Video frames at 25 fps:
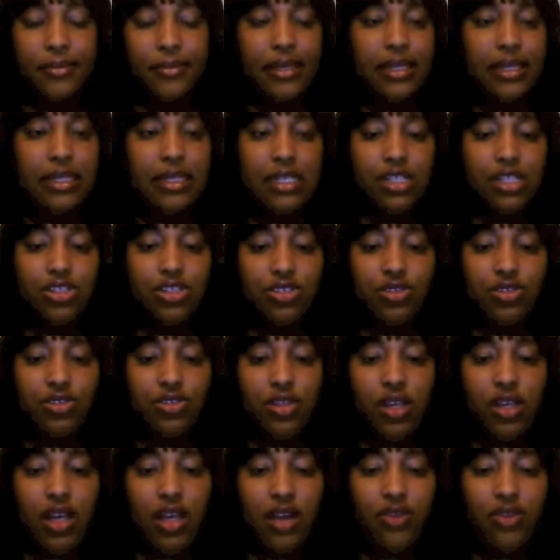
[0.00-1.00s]

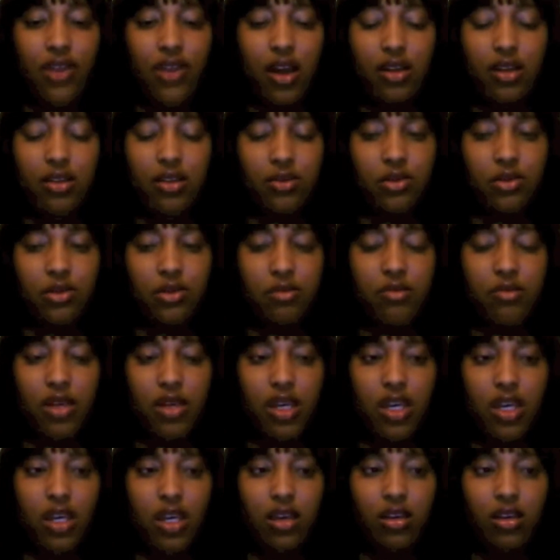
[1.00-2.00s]
Initially, I thought it would
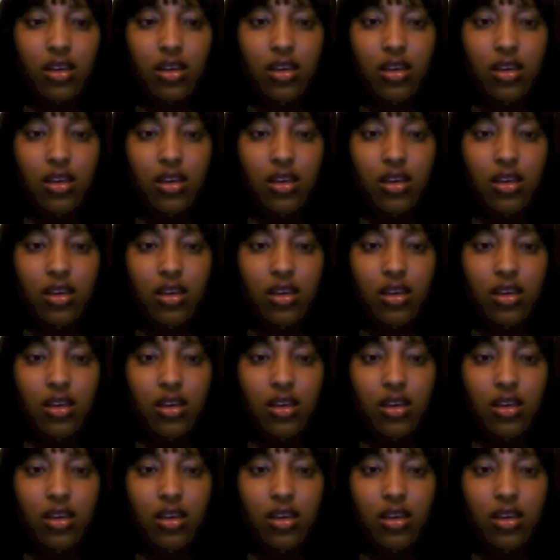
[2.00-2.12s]
be